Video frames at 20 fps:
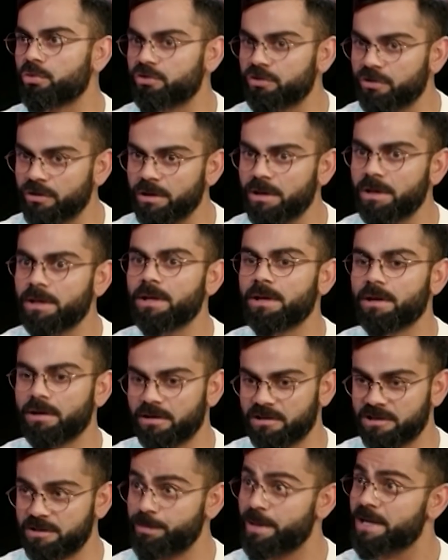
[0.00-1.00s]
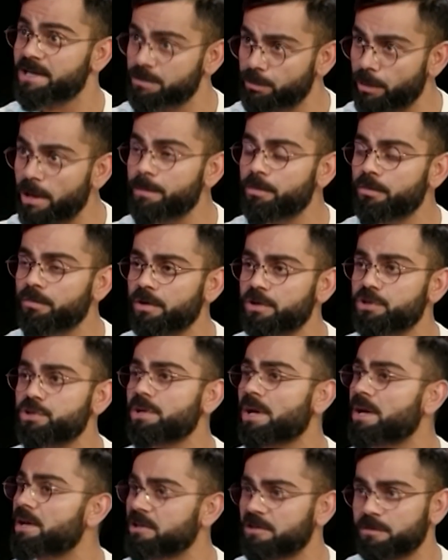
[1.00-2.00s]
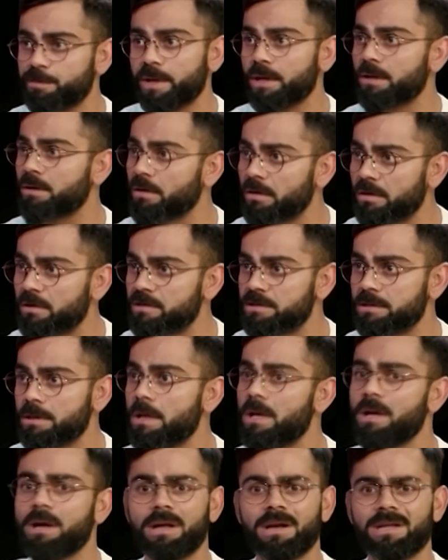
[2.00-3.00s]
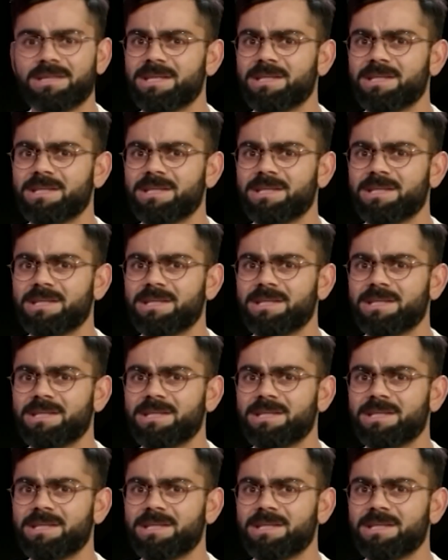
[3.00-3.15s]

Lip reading: she respects my profession, I respect hers. And as